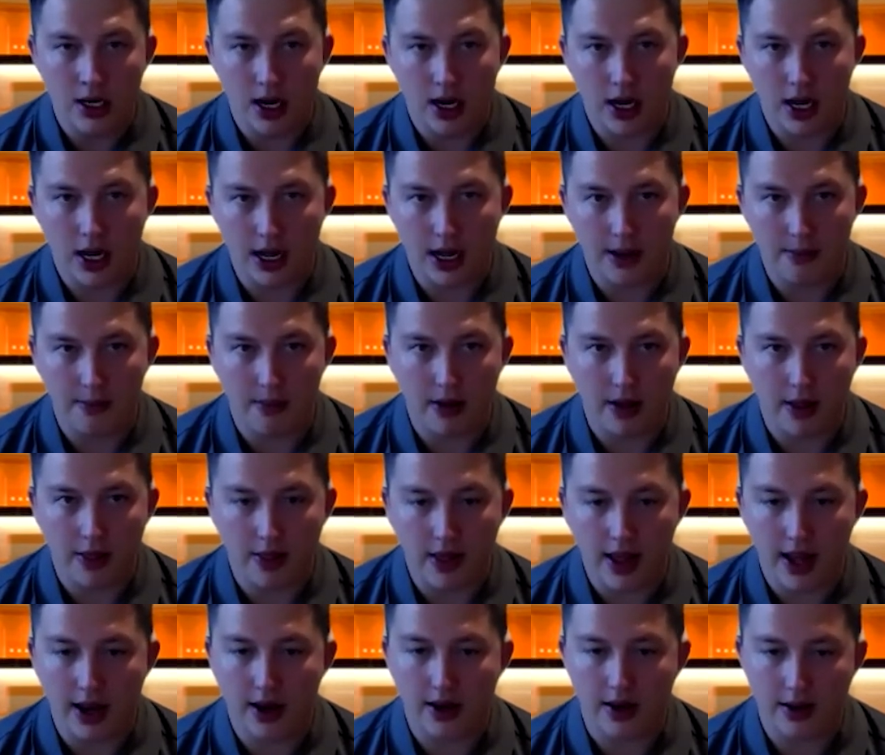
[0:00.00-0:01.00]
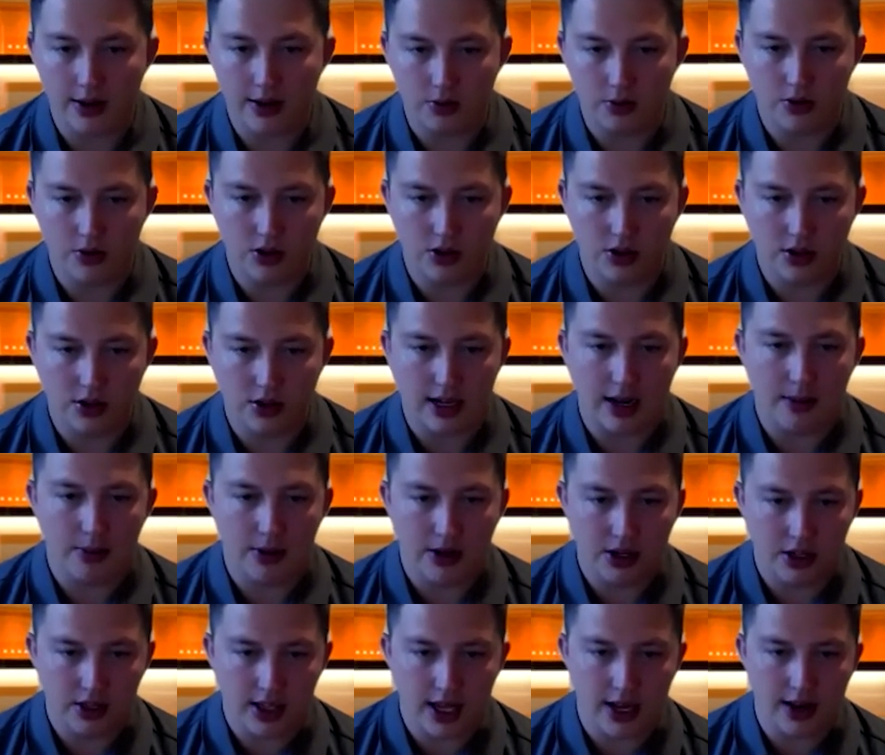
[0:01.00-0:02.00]
And then, as we just
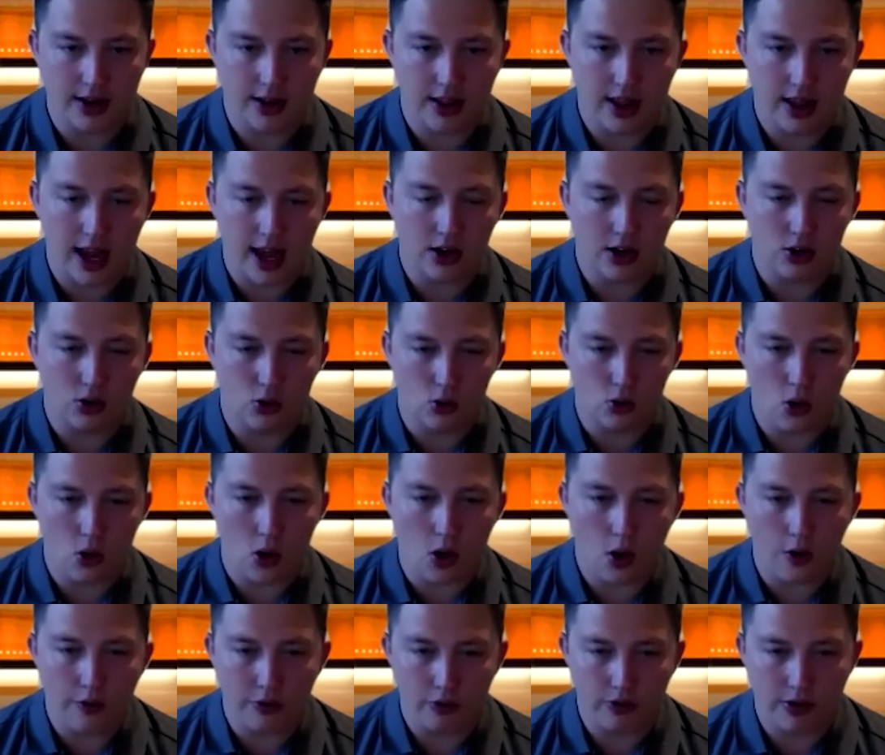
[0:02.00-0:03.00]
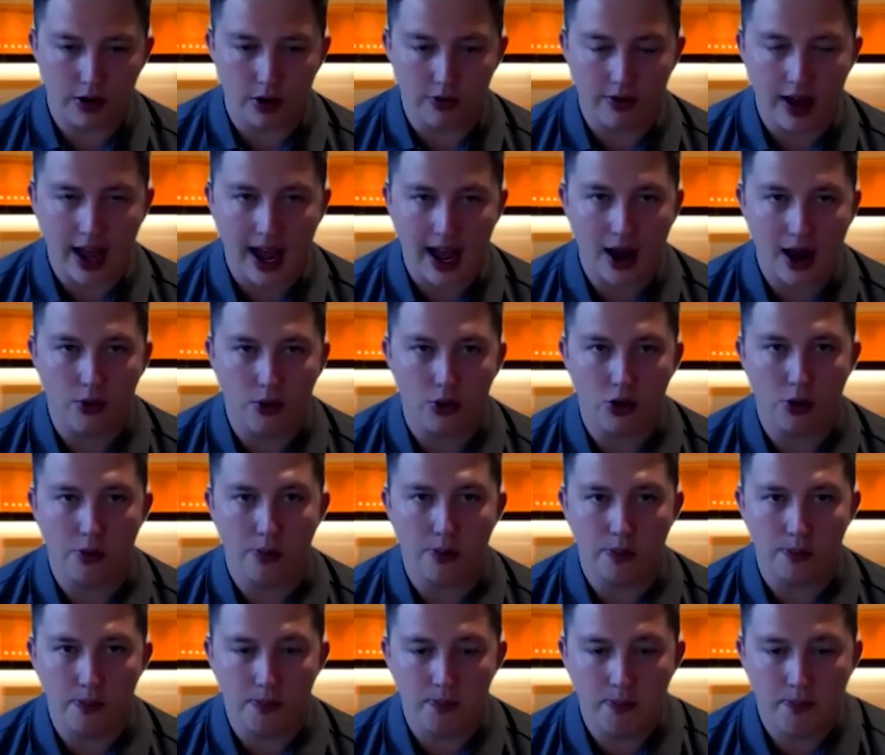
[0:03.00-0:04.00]
established, then the actual offering of how you
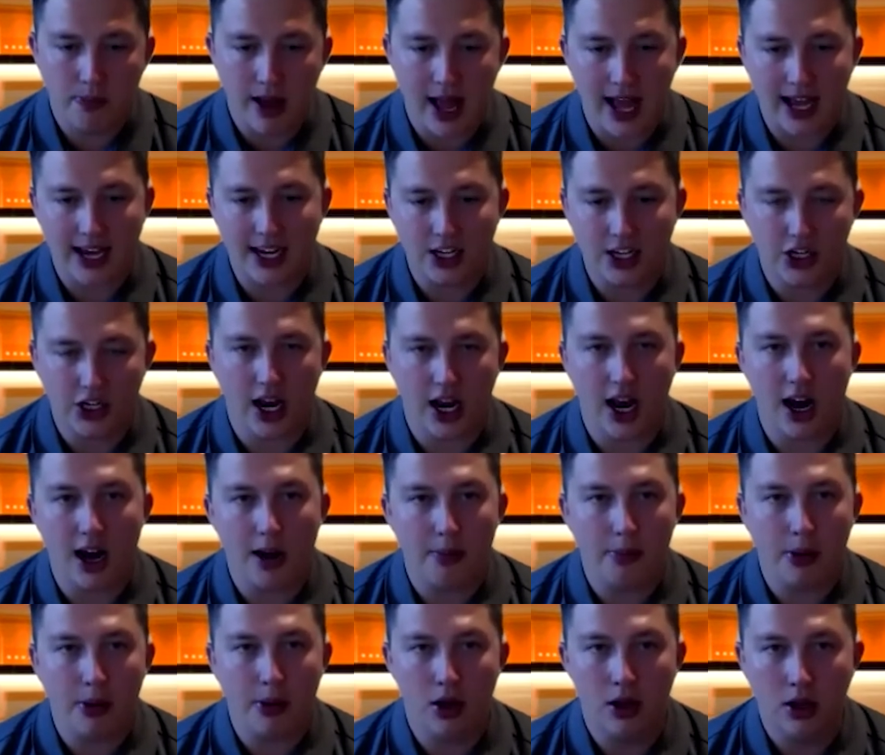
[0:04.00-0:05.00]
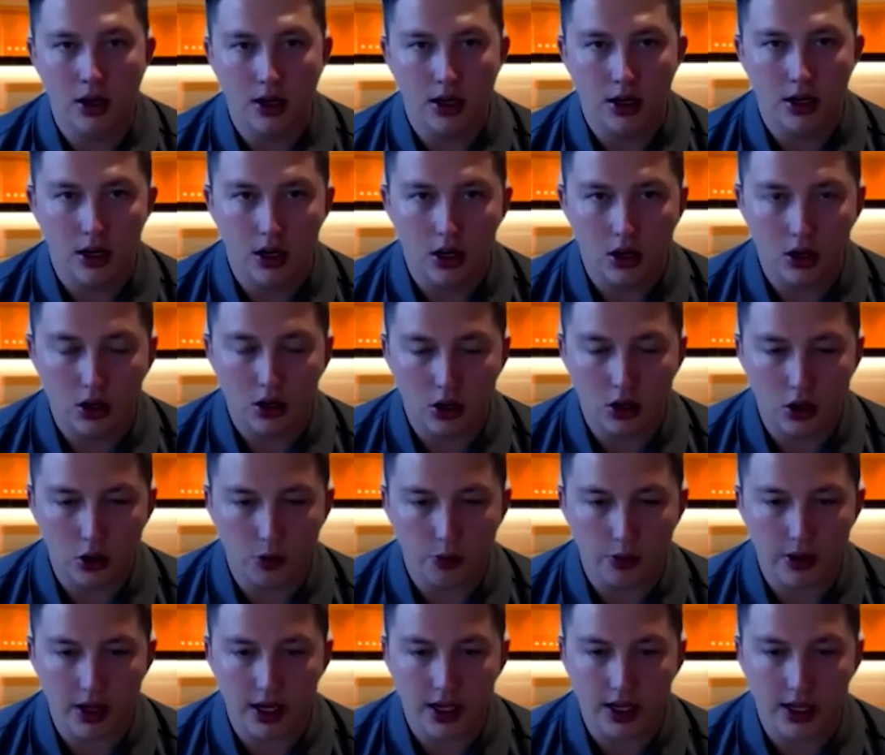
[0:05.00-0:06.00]
package it up could
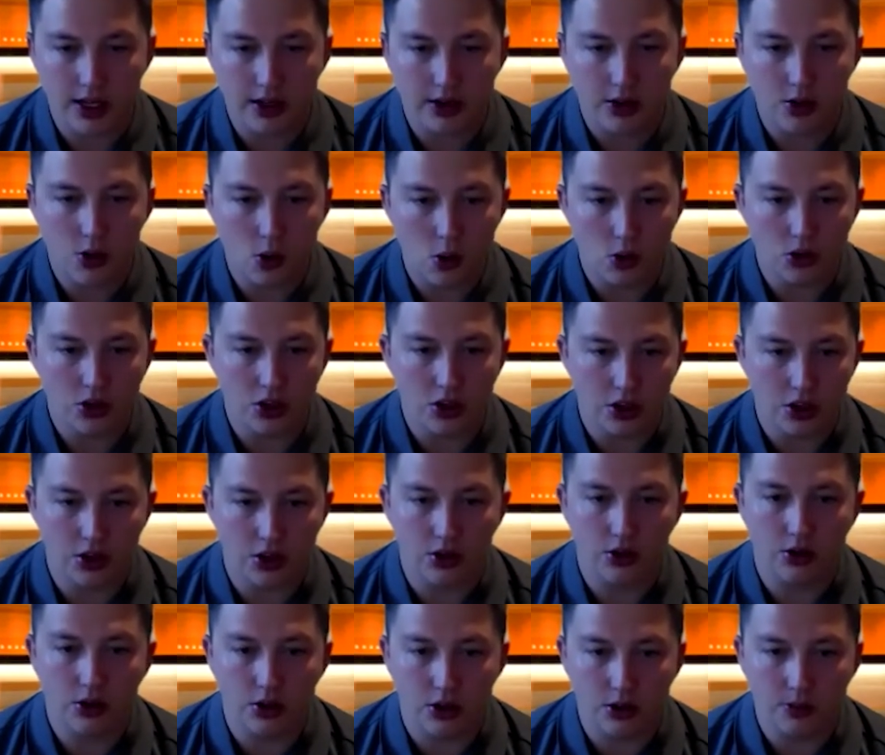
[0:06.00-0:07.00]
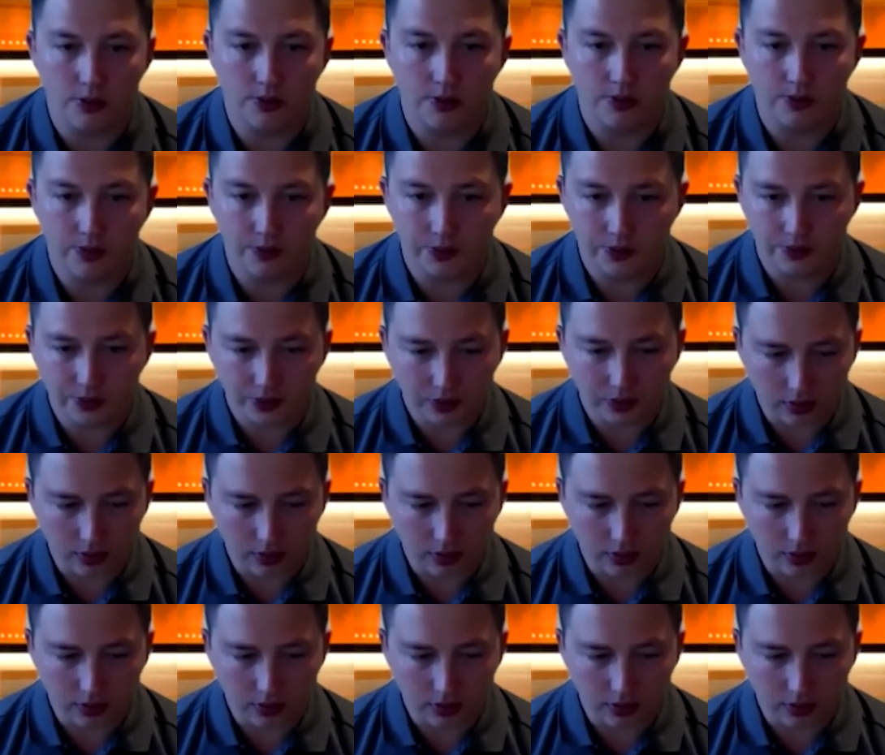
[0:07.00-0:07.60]
be causing you some